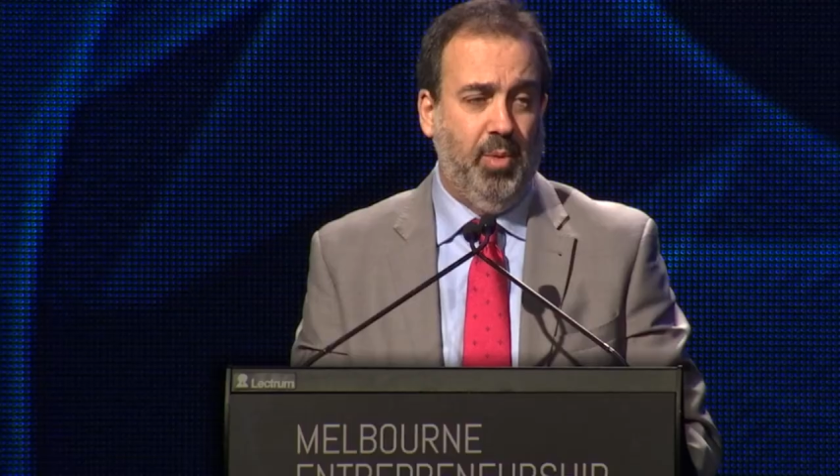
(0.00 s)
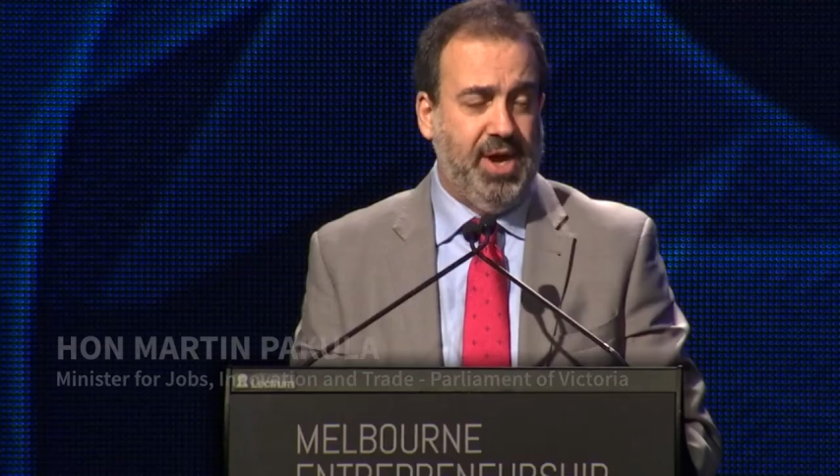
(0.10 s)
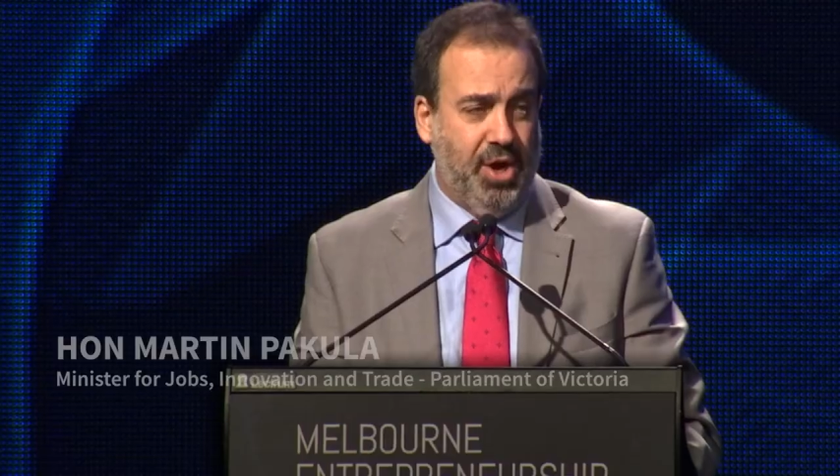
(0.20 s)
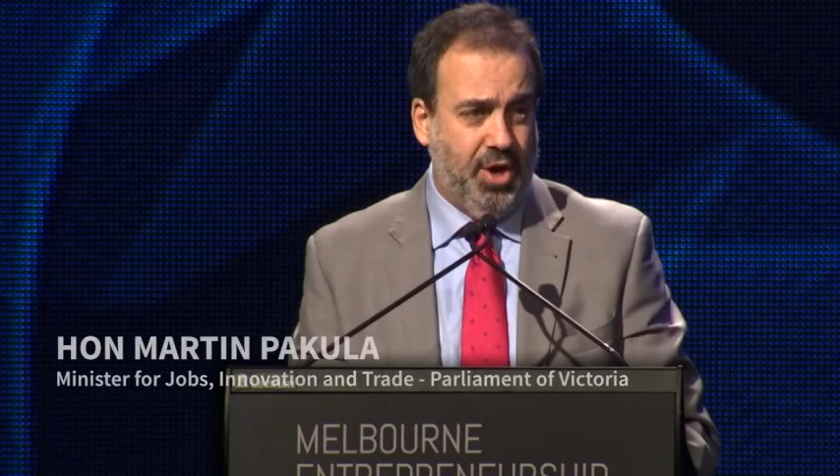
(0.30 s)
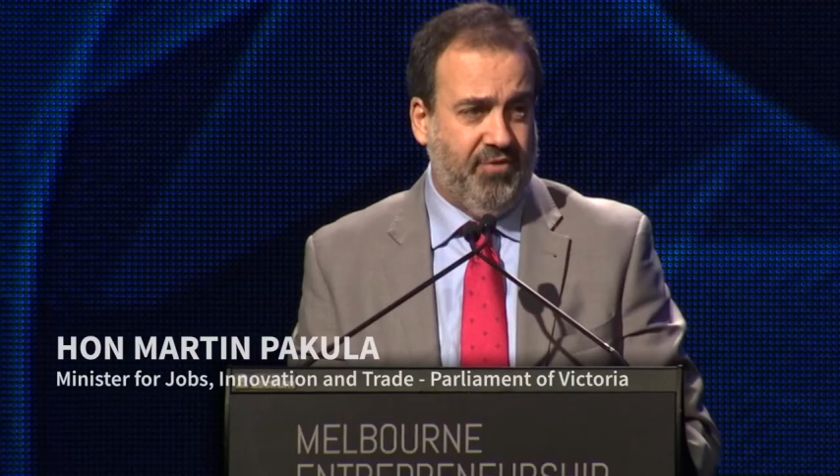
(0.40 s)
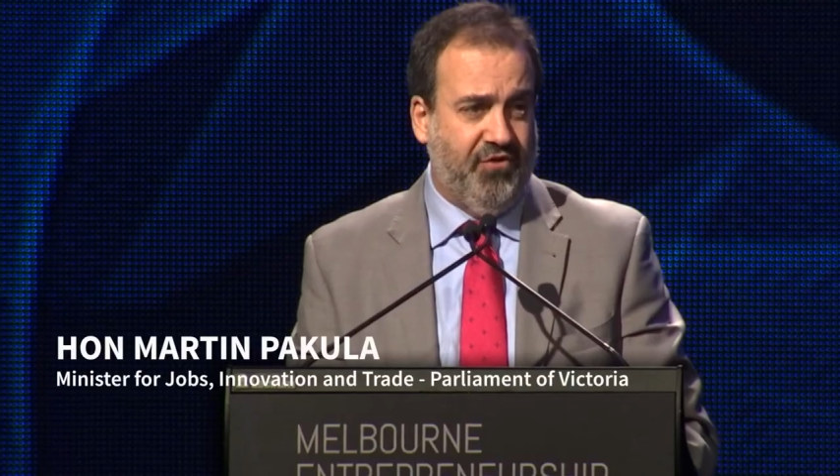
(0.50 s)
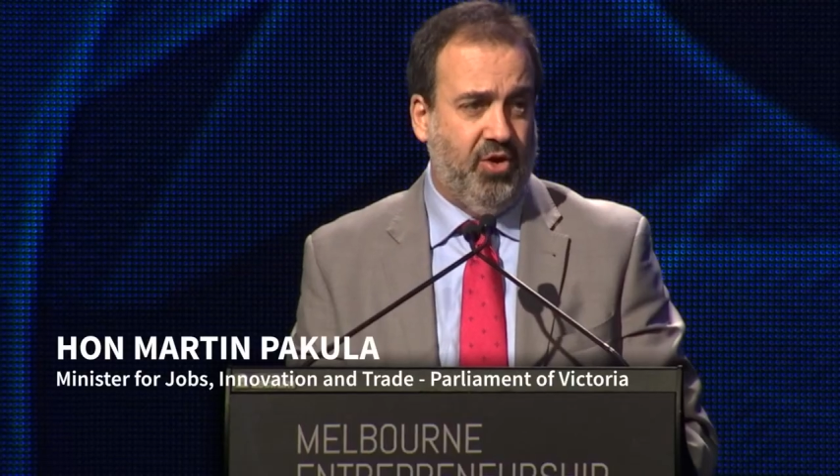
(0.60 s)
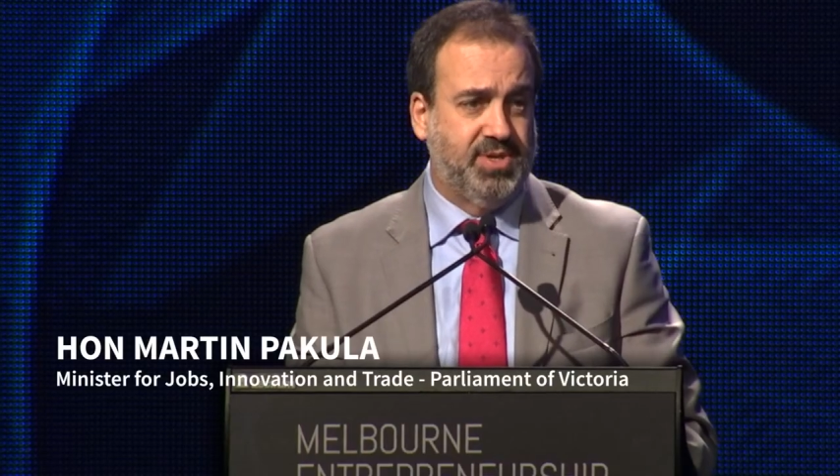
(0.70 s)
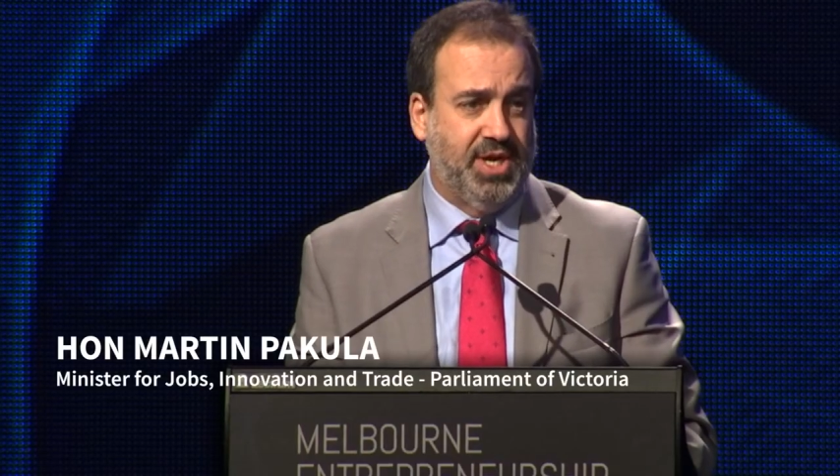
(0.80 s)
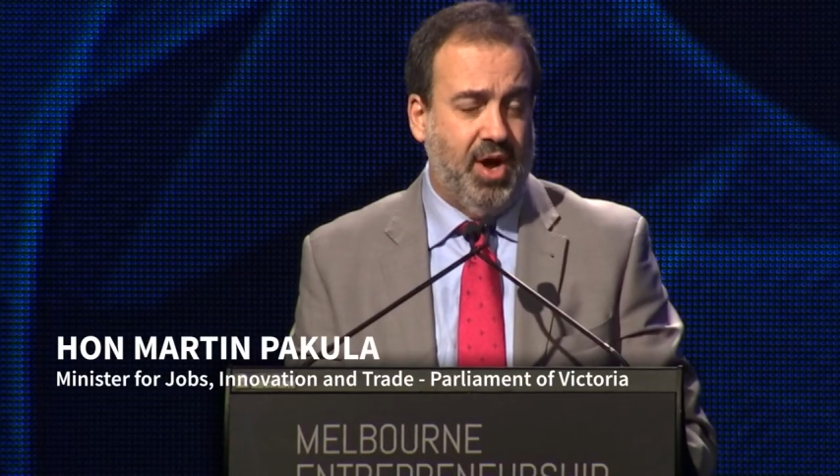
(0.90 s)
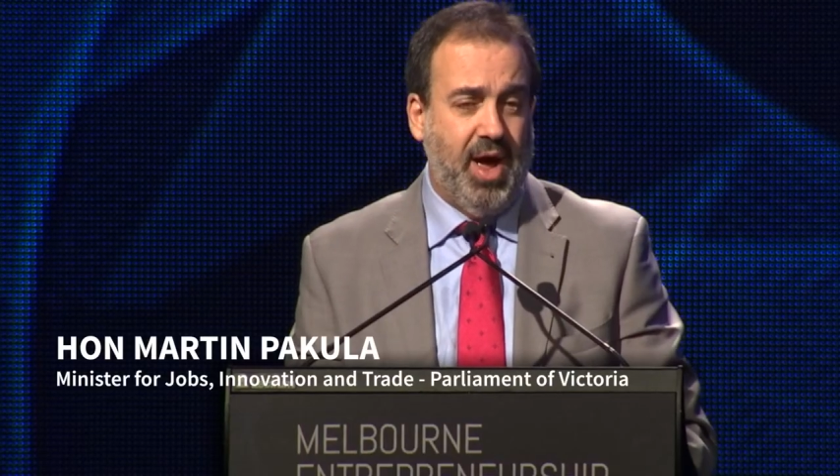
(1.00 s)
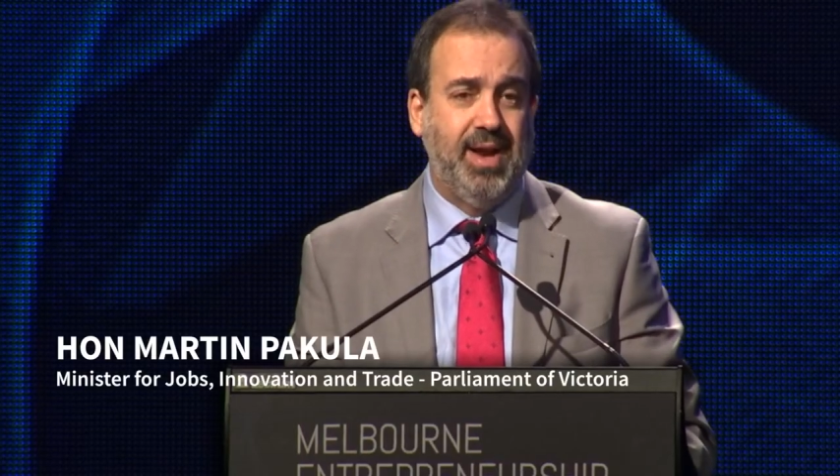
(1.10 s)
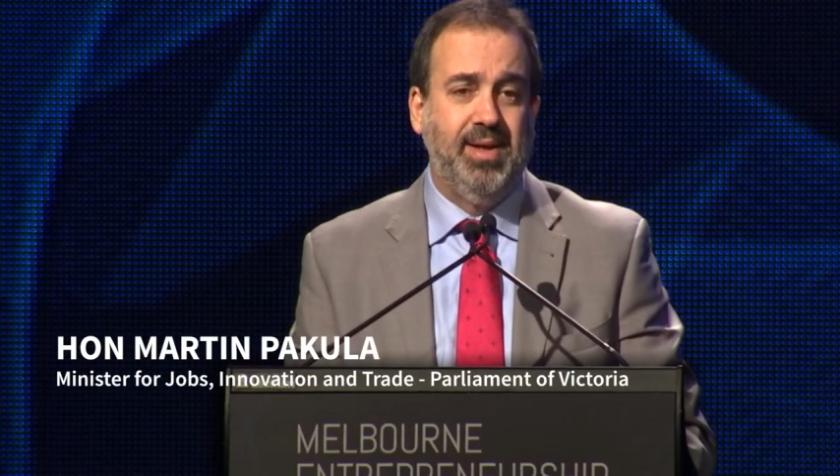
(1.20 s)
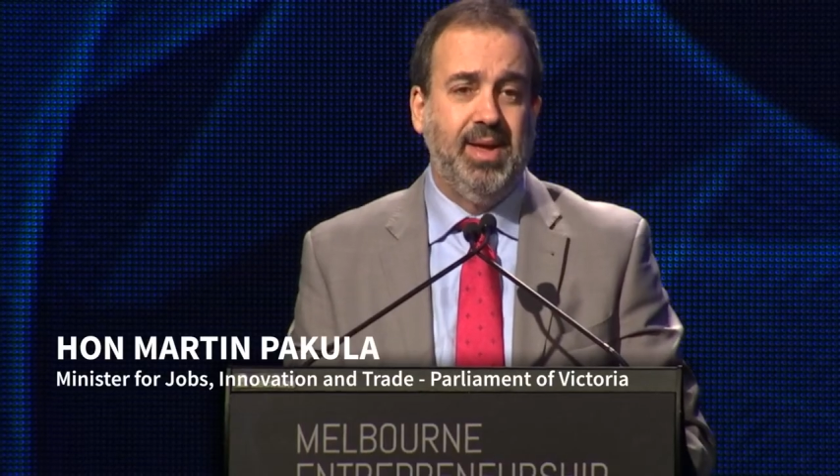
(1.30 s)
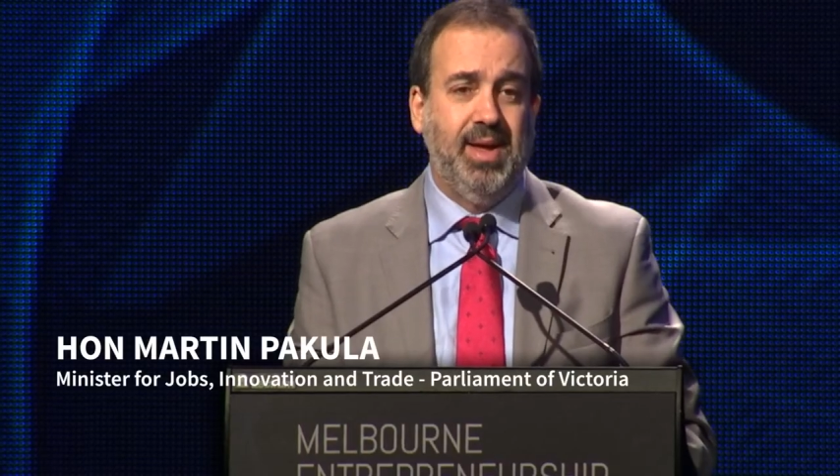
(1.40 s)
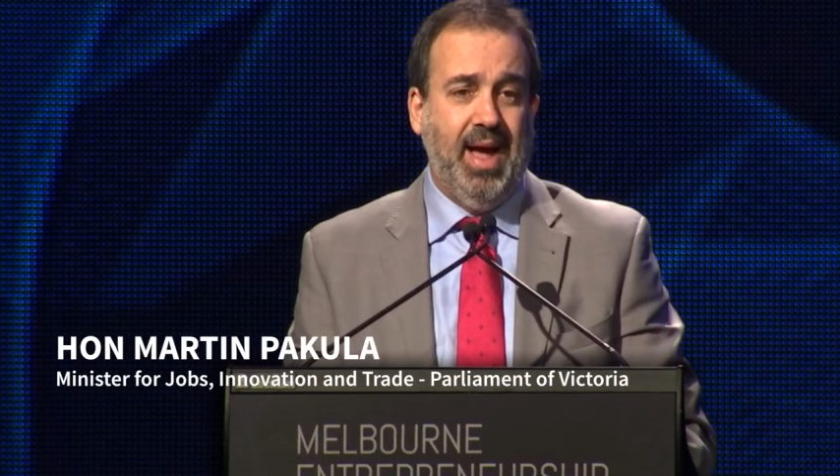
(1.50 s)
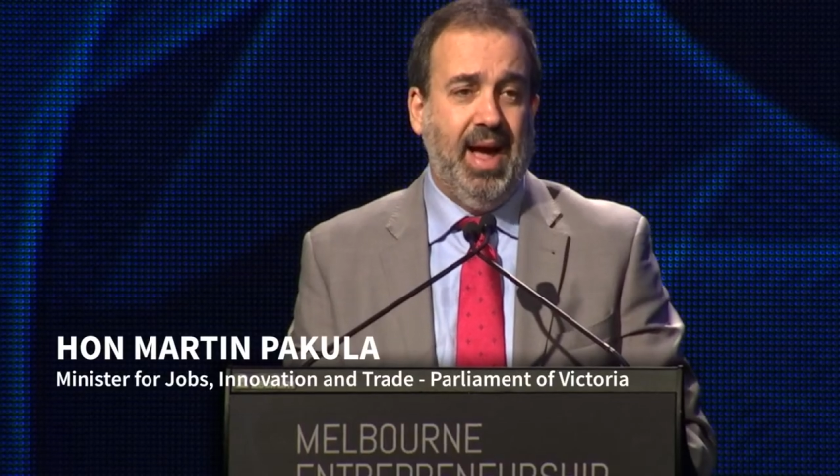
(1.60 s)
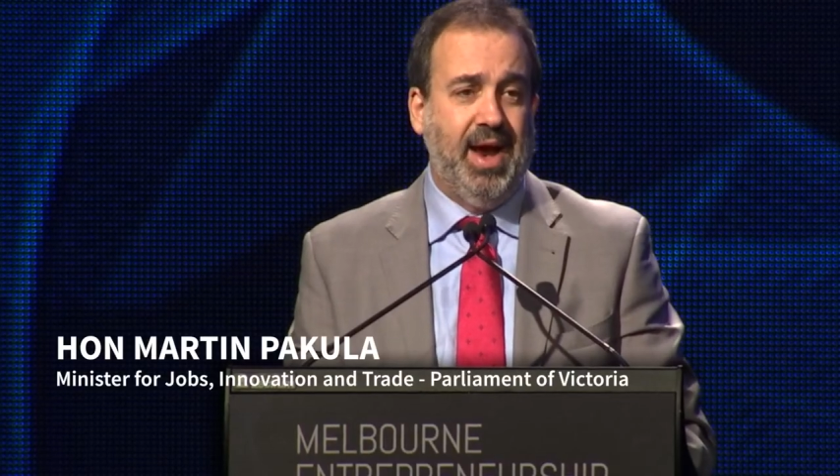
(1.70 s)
be heard from tonight, uh,